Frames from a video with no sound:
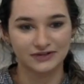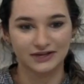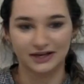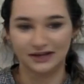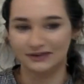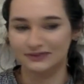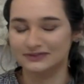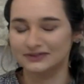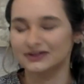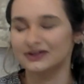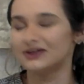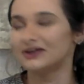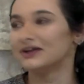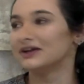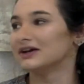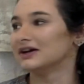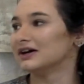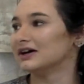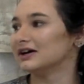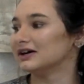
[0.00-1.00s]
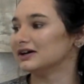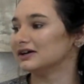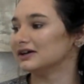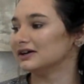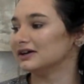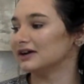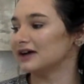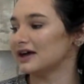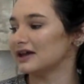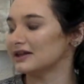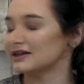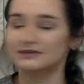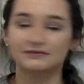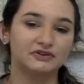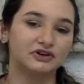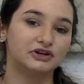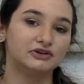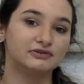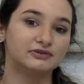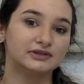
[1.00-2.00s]
I guess. And this
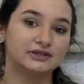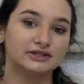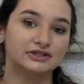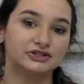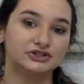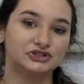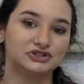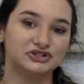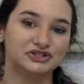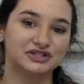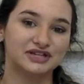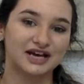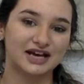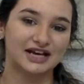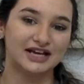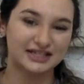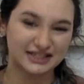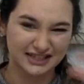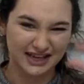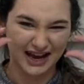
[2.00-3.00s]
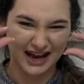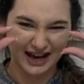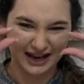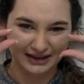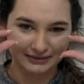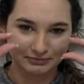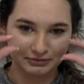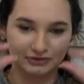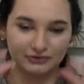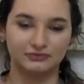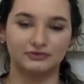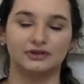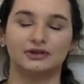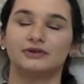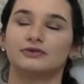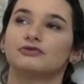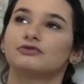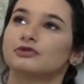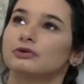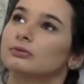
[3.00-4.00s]
video is just a tad different
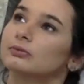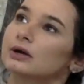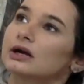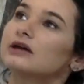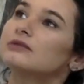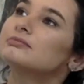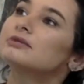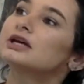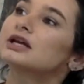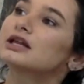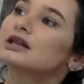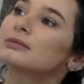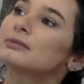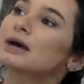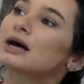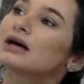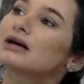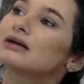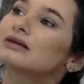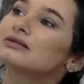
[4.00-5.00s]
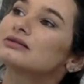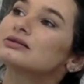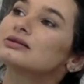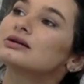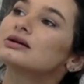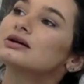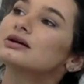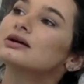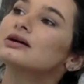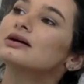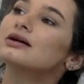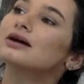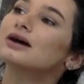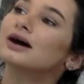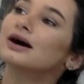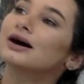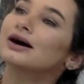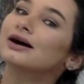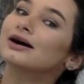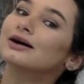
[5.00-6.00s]
from what I've made in the past.
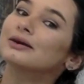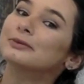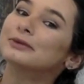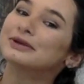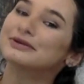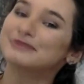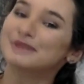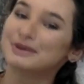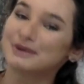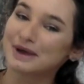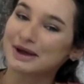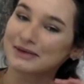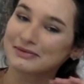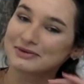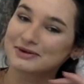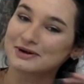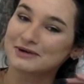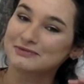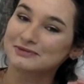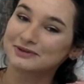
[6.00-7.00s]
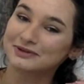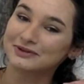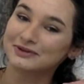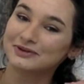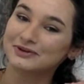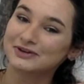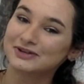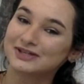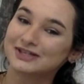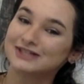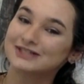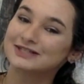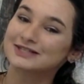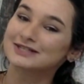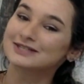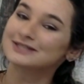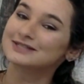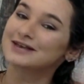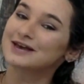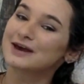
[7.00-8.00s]
Even though I haven't uploaded it
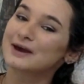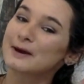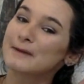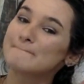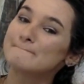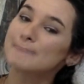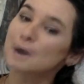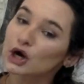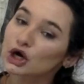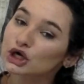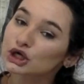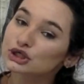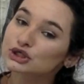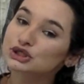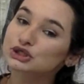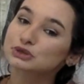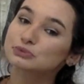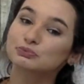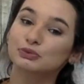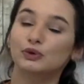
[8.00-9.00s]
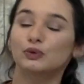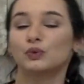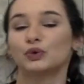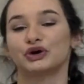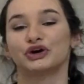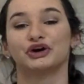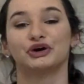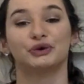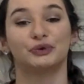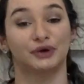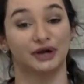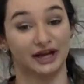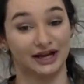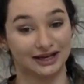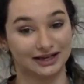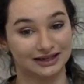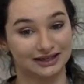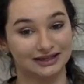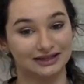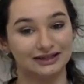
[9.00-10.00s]
since like March, but we're
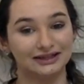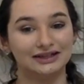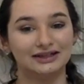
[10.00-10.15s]
okay.